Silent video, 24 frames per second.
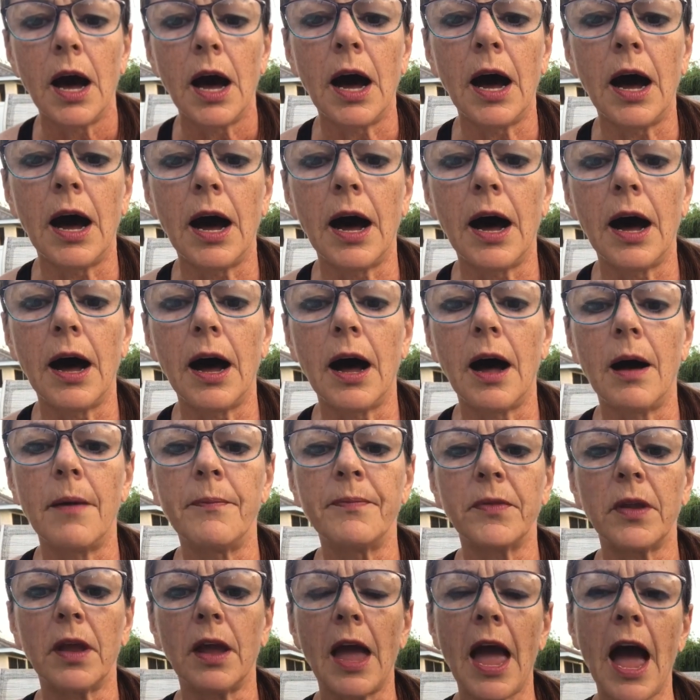
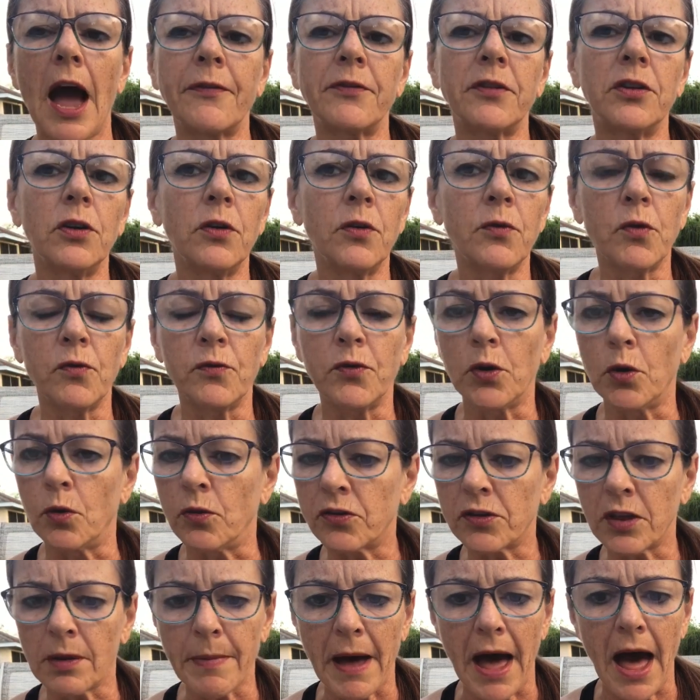After you've
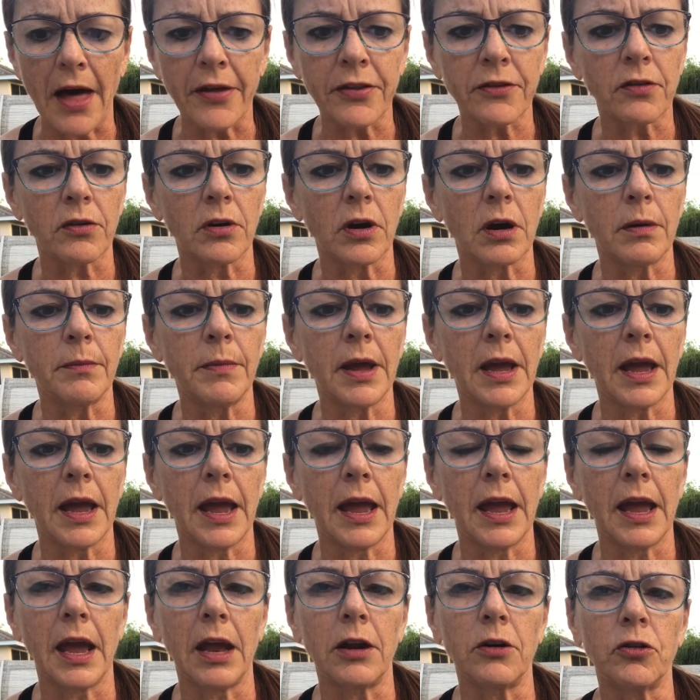used the bathroom,
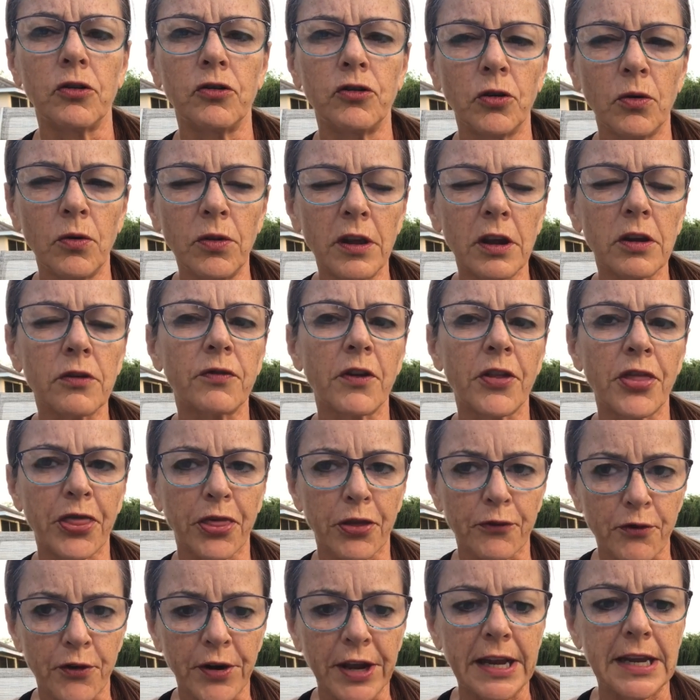and do this for
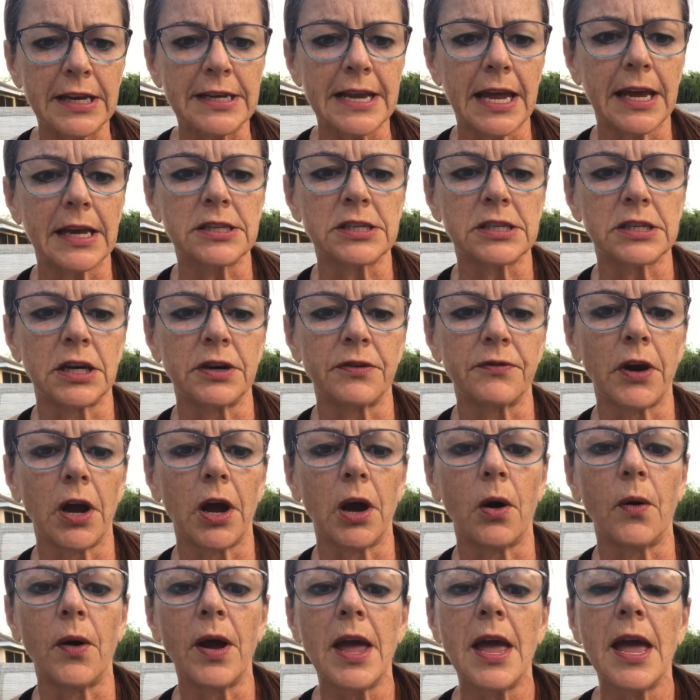3 days in a
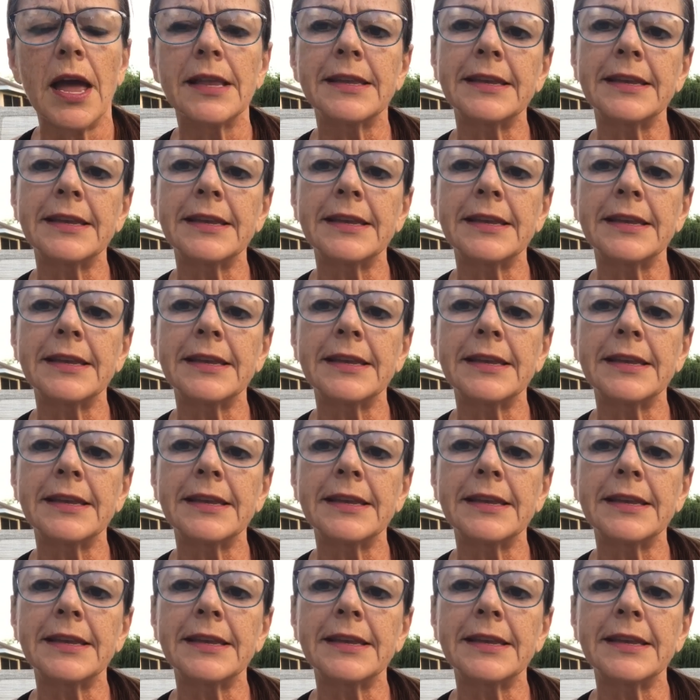row.